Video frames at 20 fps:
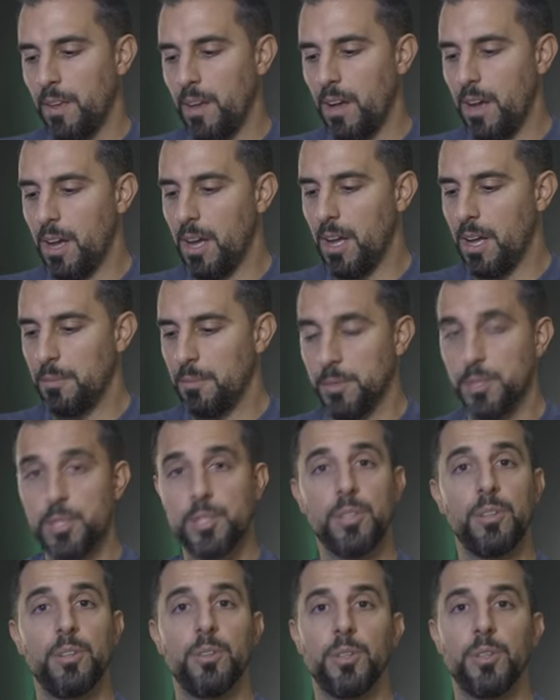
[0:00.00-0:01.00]
uh,
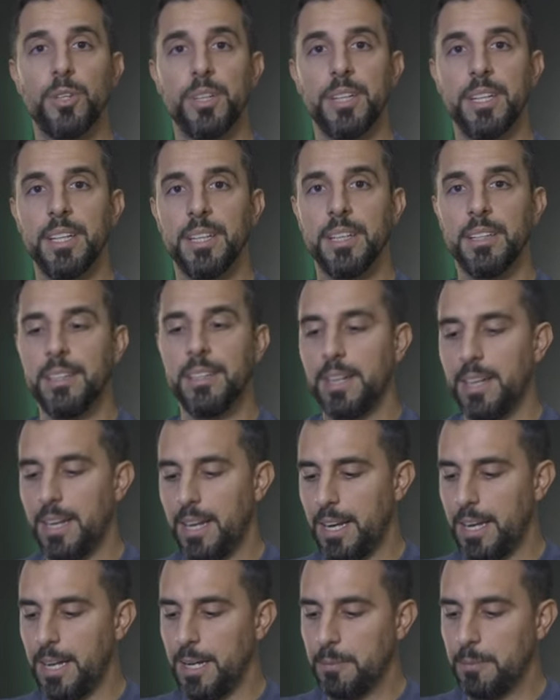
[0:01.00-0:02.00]
machine learning
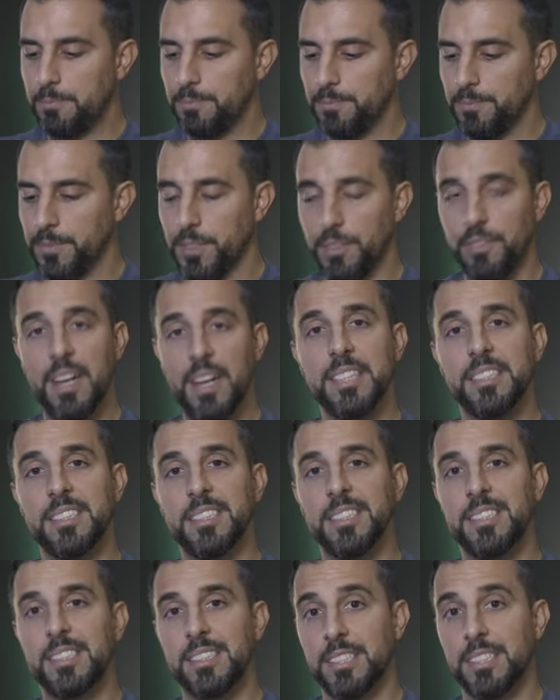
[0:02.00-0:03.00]
um,
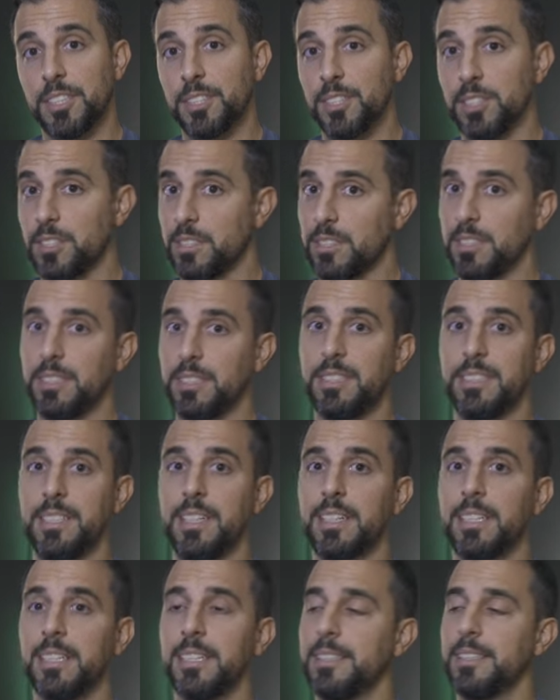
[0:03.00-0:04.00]
devices such as
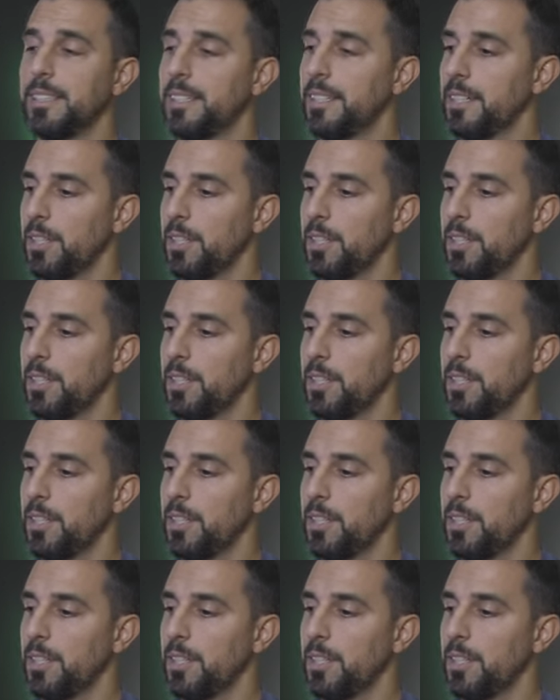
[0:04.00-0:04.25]
Silk